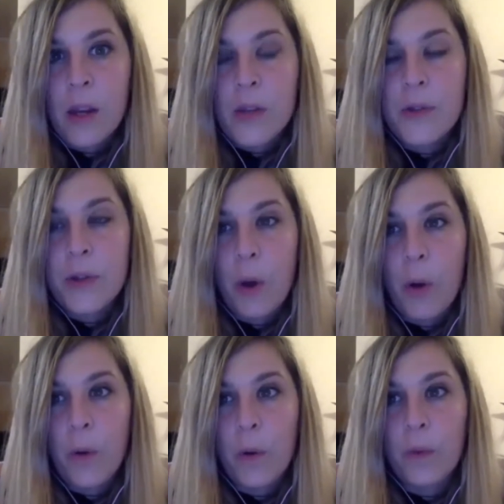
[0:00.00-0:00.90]

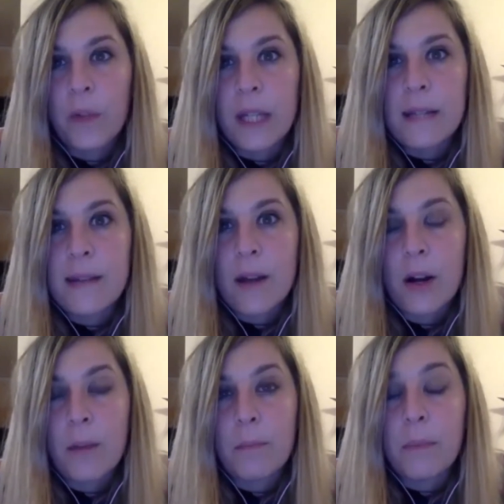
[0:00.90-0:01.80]
So these
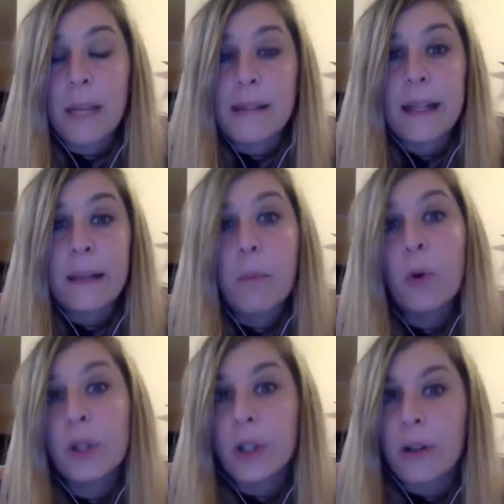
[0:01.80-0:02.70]
are basically
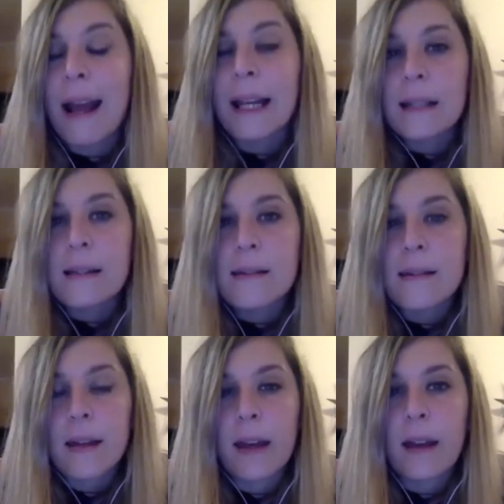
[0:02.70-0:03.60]
border islands.
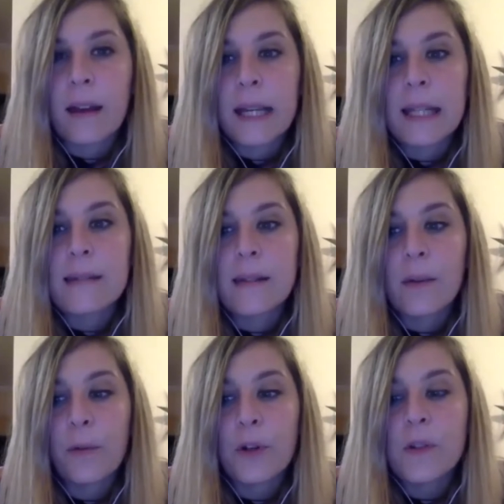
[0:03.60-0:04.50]
It's the
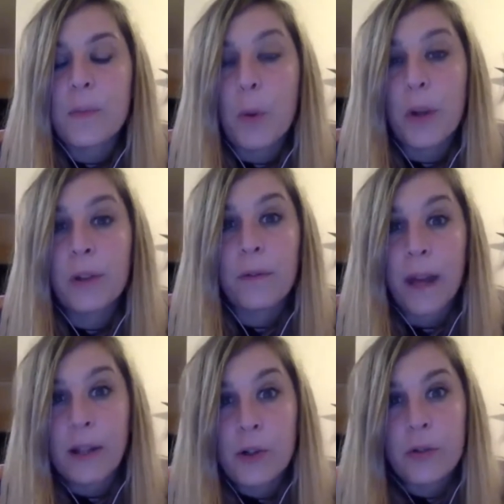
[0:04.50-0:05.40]
first point of
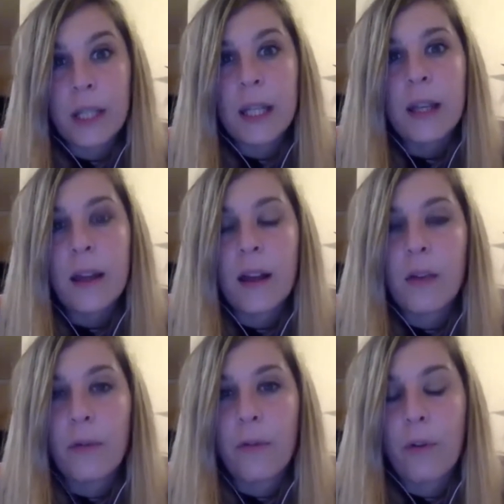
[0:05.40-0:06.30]
entry
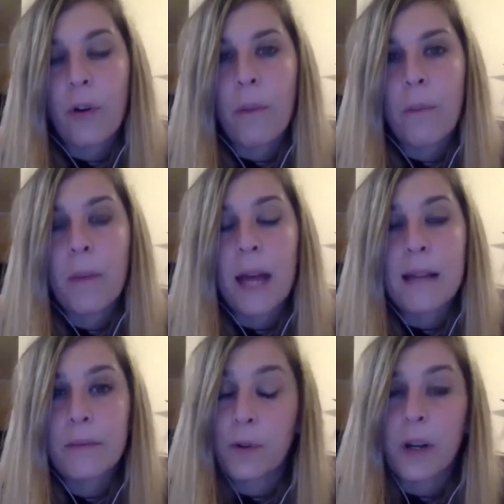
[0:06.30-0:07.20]

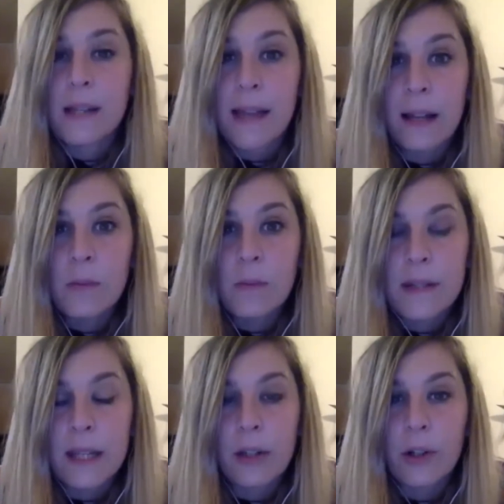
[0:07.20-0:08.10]
for asylum
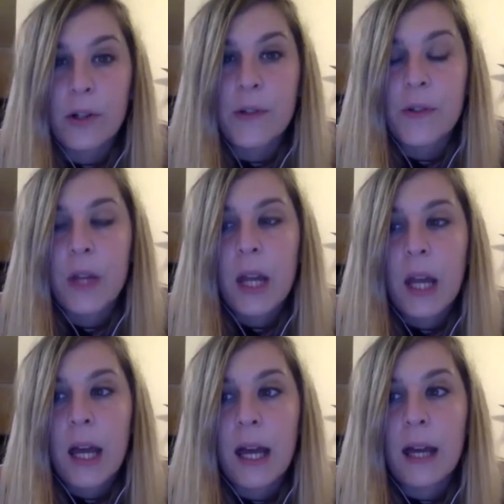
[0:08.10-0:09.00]
seekers
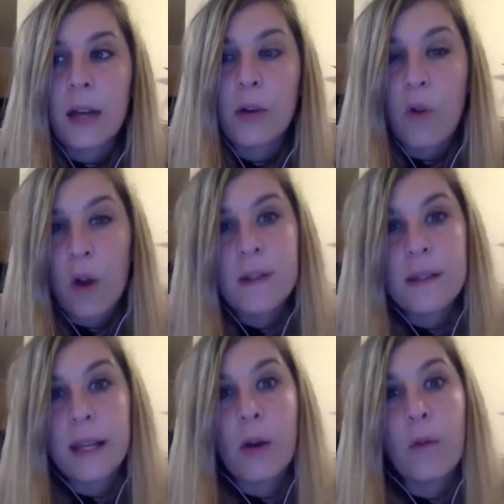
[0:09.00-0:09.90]

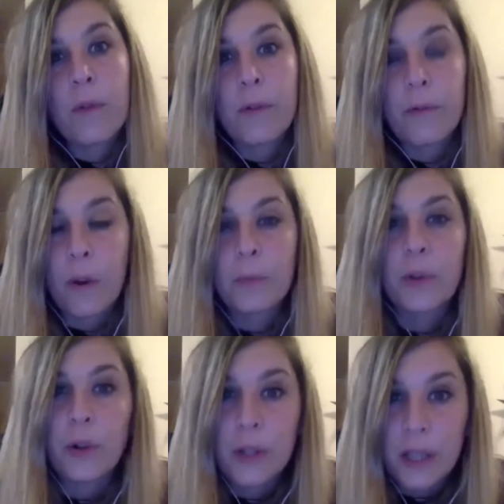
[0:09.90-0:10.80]
crossing over from
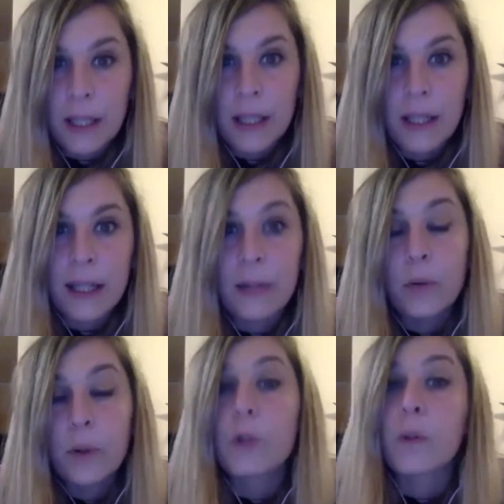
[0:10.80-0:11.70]
Turkey
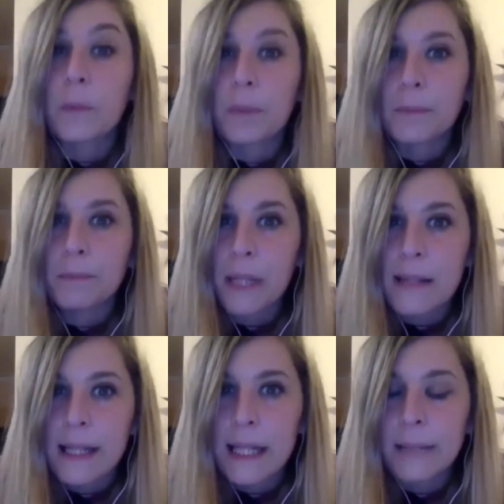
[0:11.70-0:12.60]
into Europe,
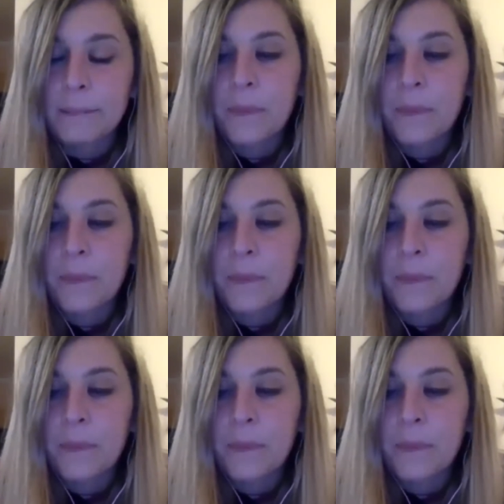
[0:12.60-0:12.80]
basically.